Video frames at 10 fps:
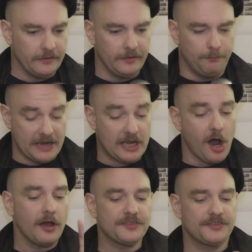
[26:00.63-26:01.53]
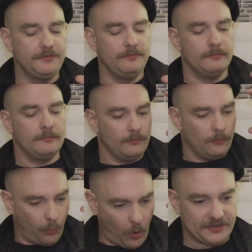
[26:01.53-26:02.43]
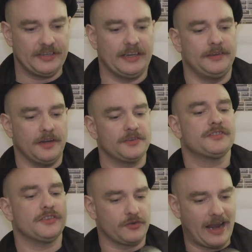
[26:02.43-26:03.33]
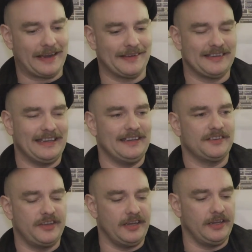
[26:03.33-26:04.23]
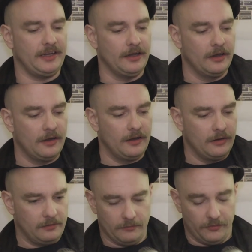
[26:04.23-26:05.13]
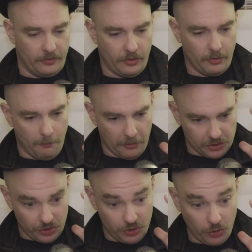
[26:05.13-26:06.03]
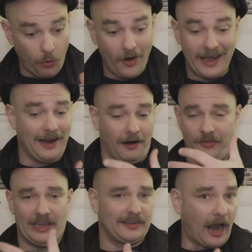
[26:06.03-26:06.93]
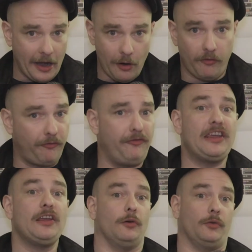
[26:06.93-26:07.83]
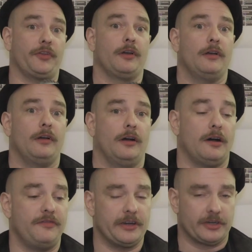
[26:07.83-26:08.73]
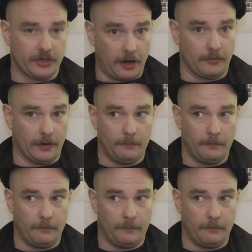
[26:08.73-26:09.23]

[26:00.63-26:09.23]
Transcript: because WotC and Dungeons and Dragons is the majority of the entire field of this genre,